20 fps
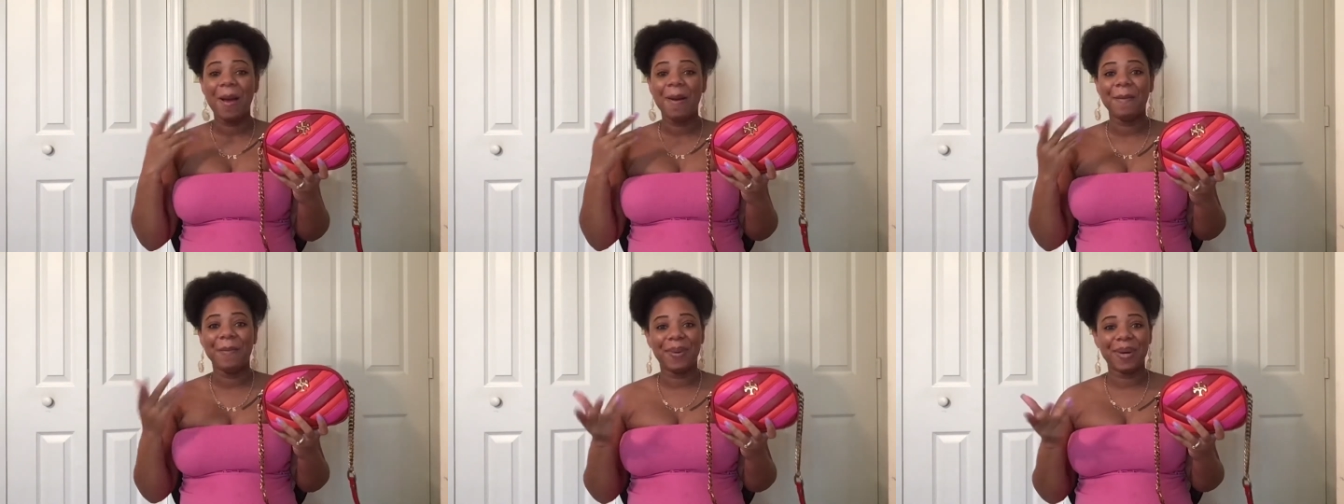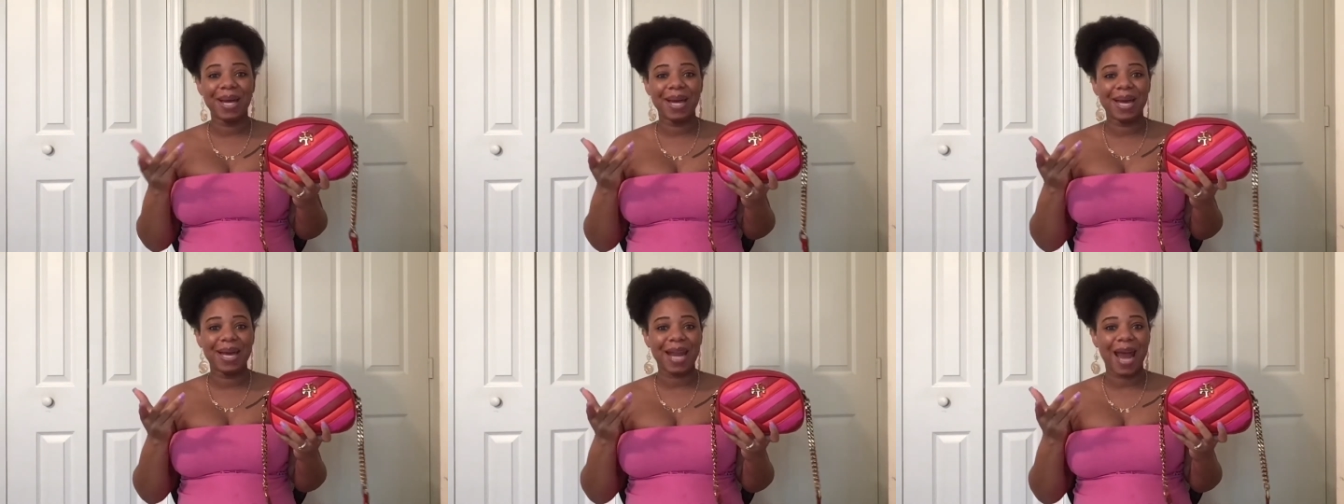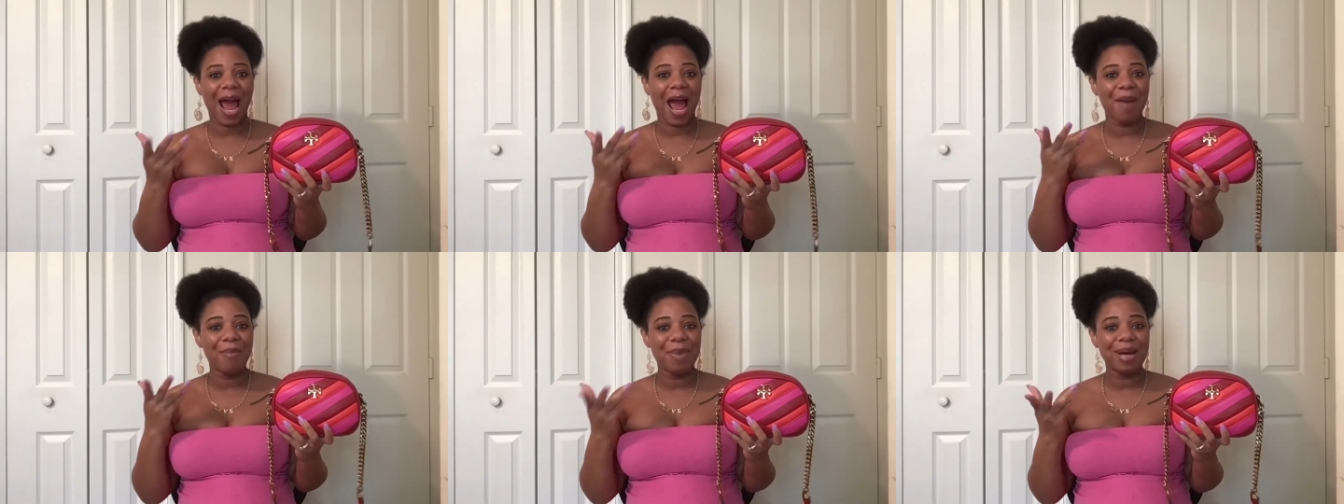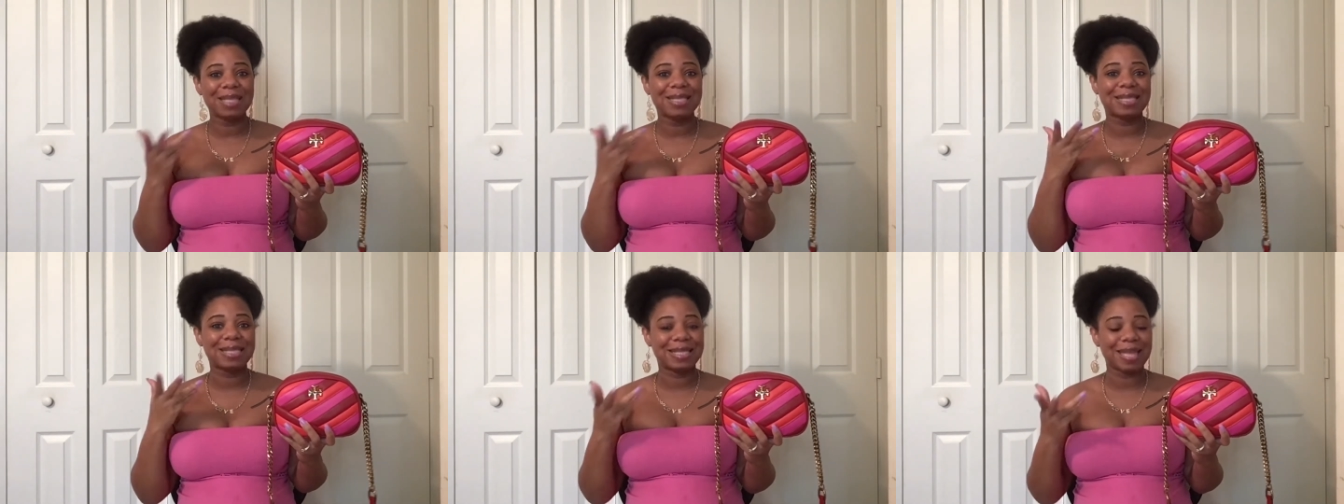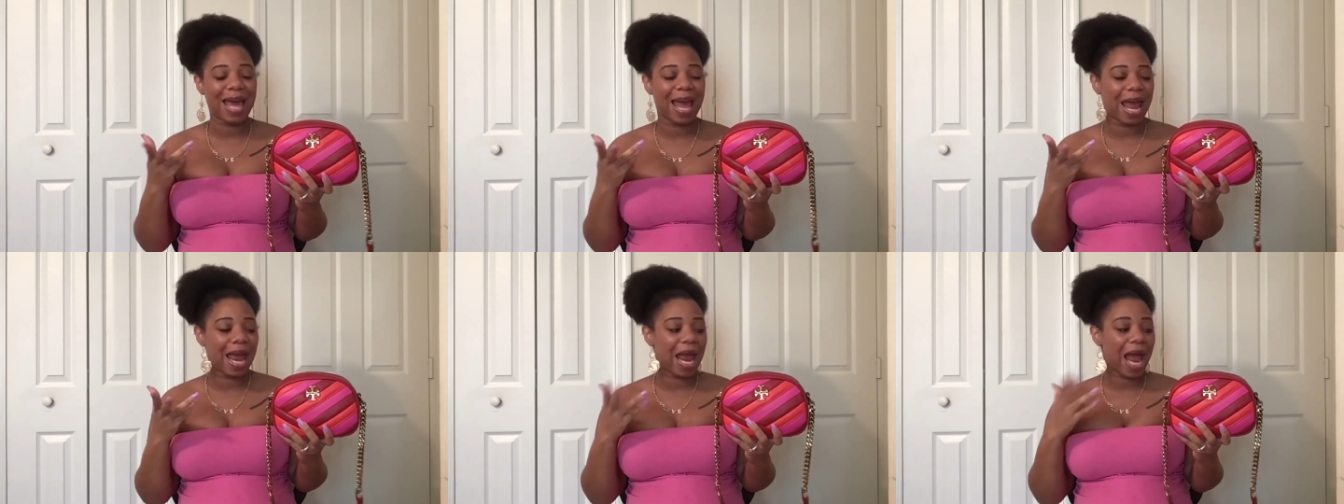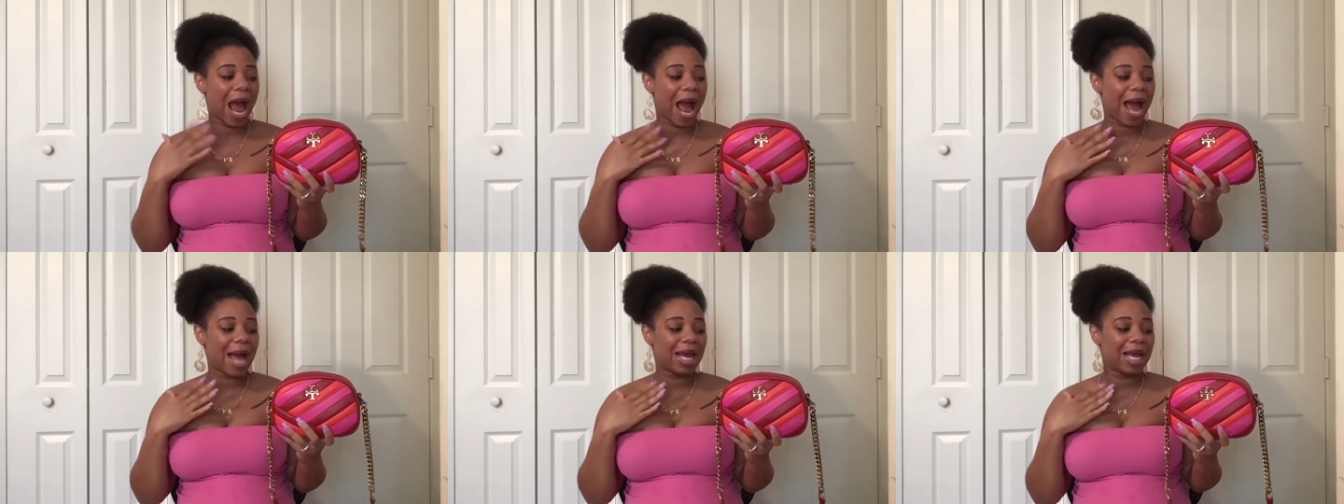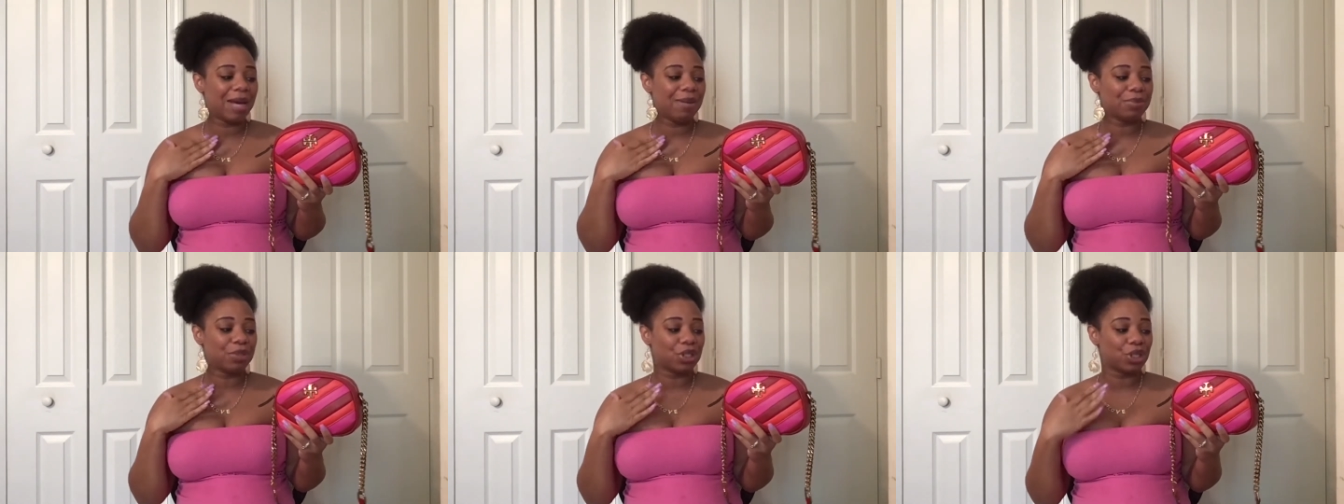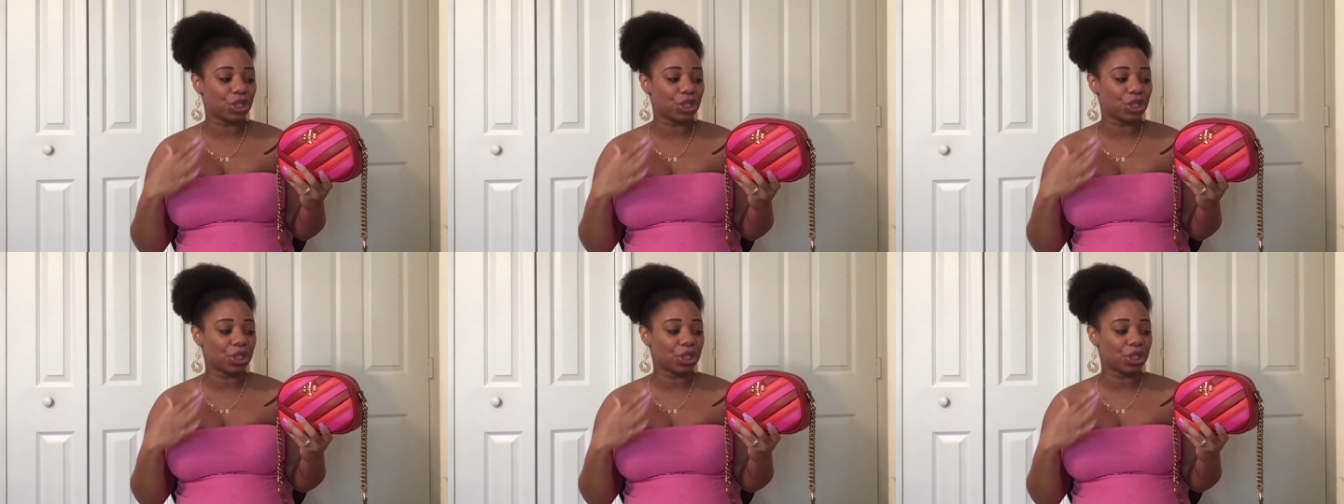but I must say, I am